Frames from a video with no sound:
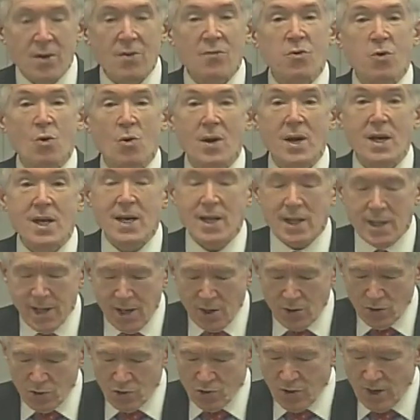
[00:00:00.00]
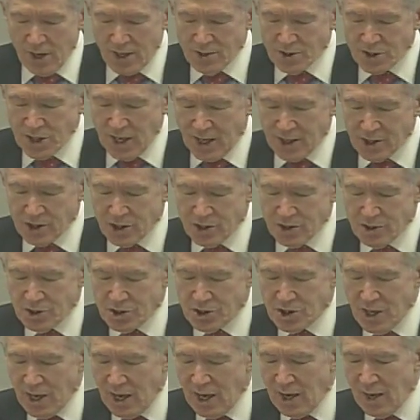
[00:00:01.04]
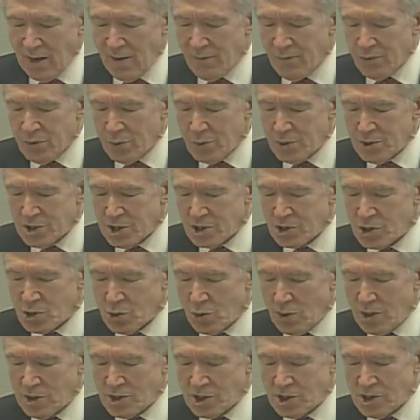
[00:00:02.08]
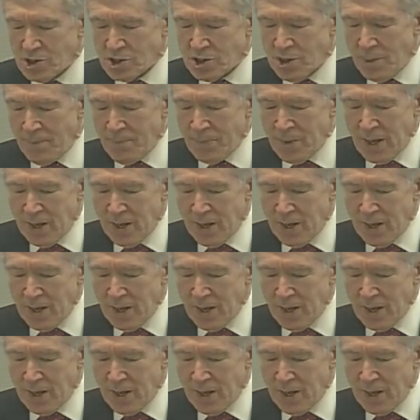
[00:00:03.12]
for illegal transactions and influencing choices